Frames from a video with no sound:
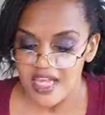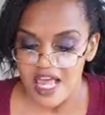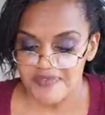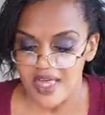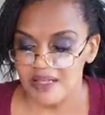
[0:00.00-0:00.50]

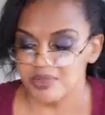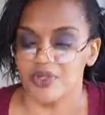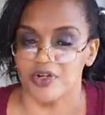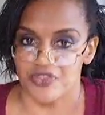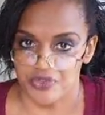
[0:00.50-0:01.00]
left that
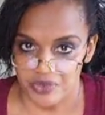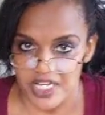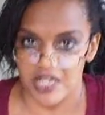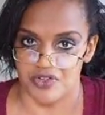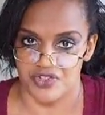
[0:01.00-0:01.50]
employer
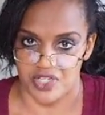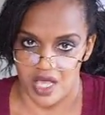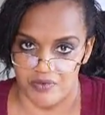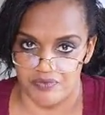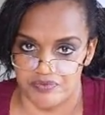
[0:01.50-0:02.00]
3 years
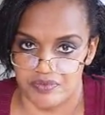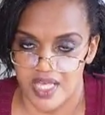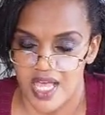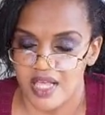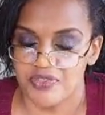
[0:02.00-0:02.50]
ago,
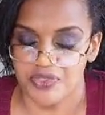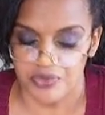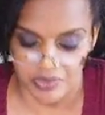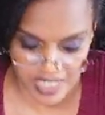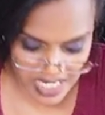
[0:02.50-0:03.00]
okay?
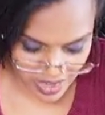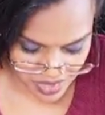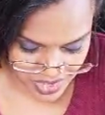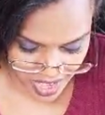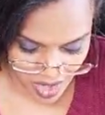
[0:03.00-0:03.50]
3
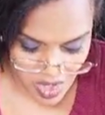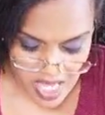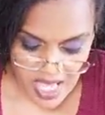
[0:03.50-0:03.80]
years ago.